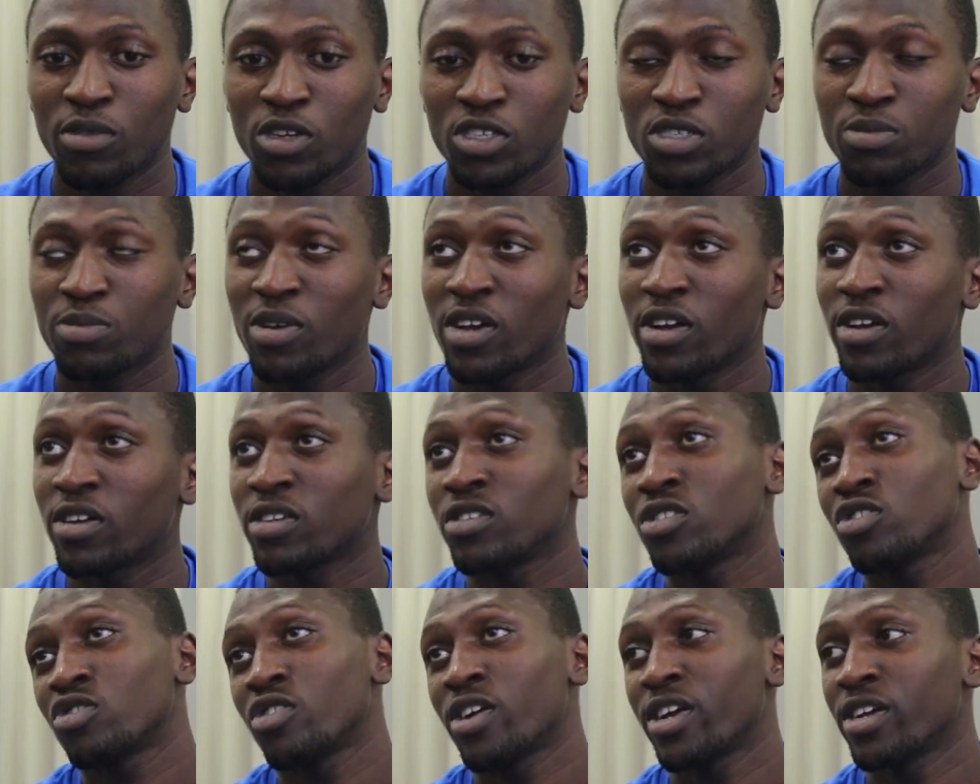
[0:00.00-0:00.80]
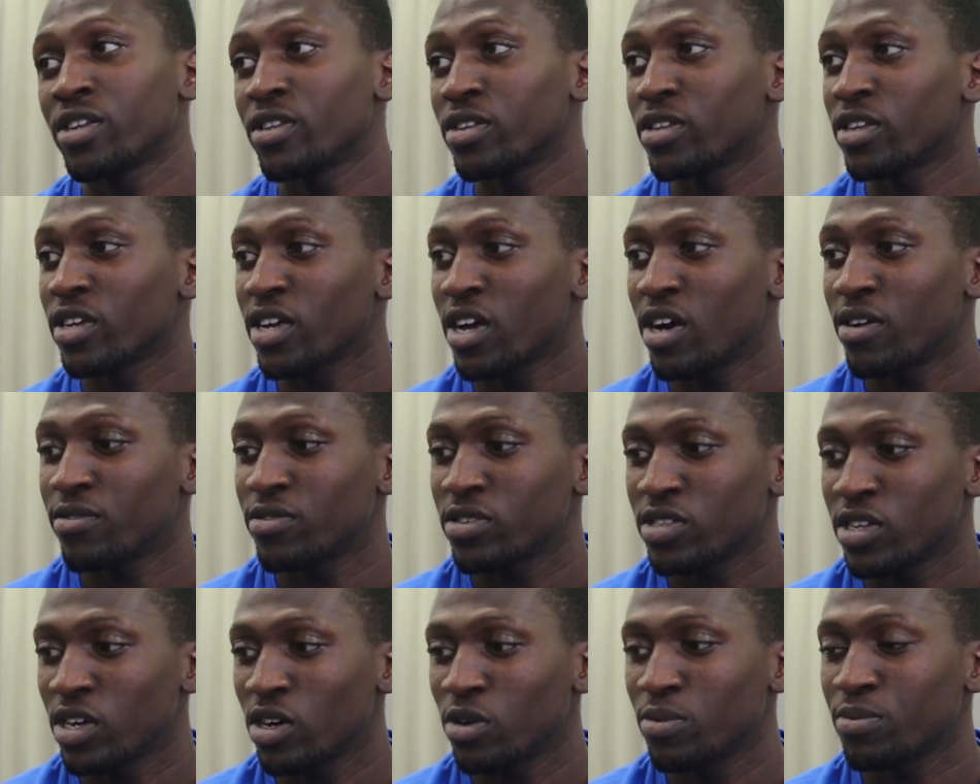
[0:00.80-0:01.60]
much better in training. The
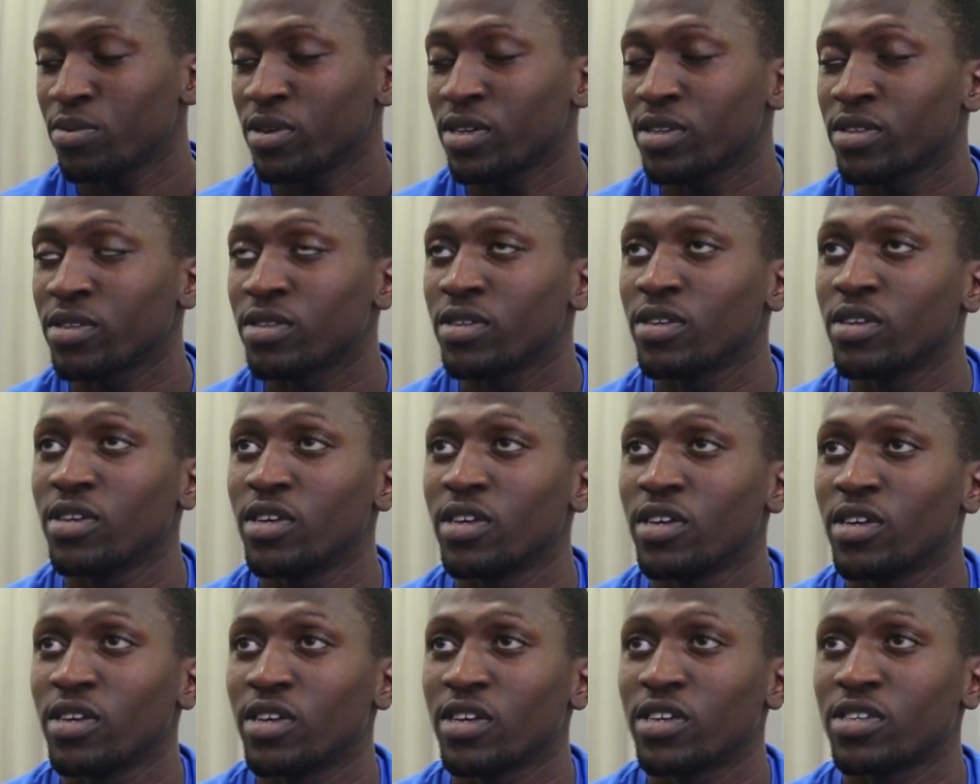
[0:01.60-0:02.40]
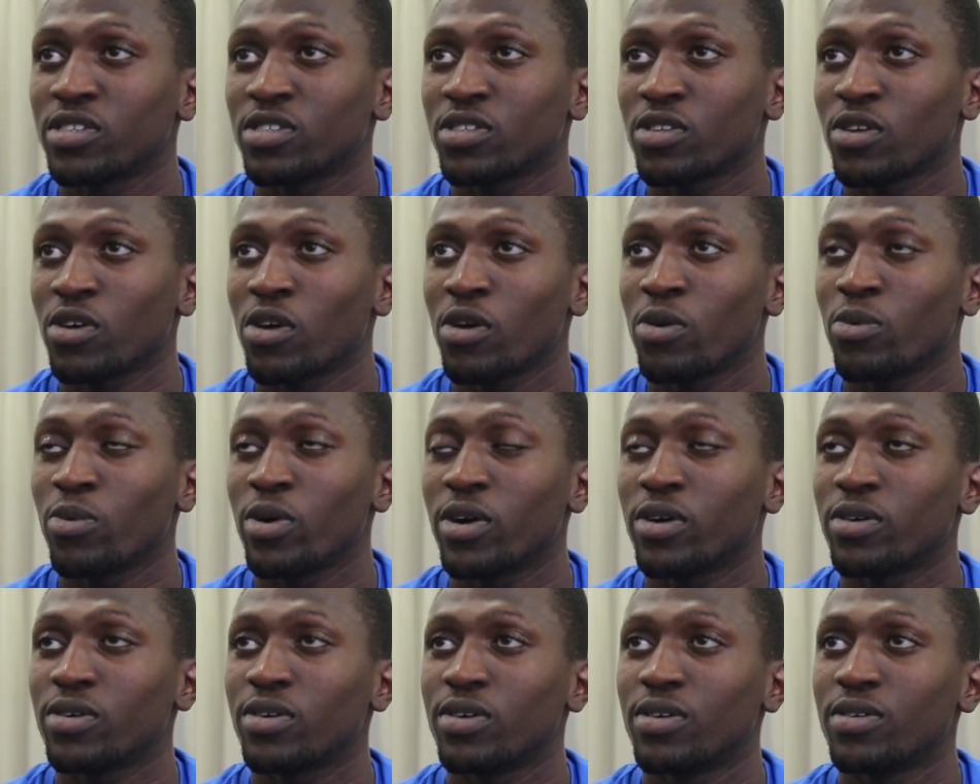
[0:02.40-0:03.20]
gaffer's helping, it's still going
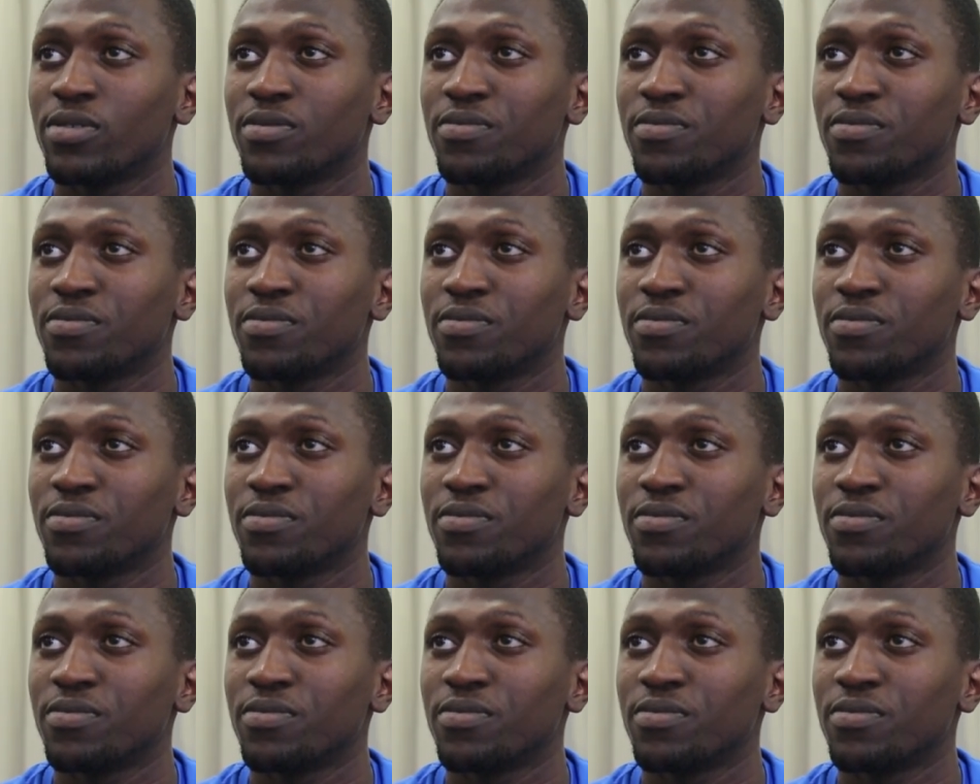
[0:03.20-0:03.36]
well.